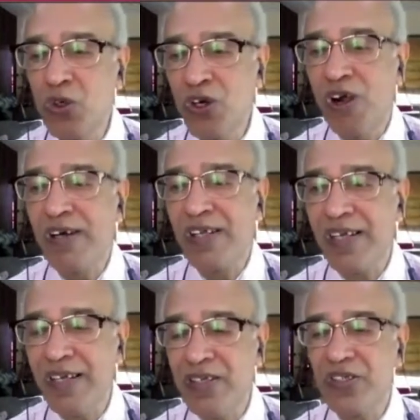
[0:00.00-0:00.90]
do
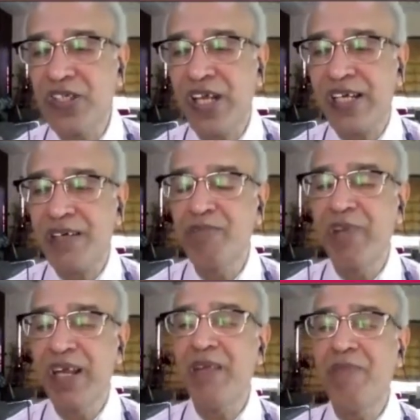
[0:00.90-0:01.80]
not inject
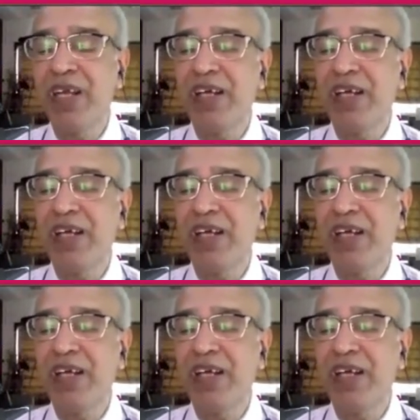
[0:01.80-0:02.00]
many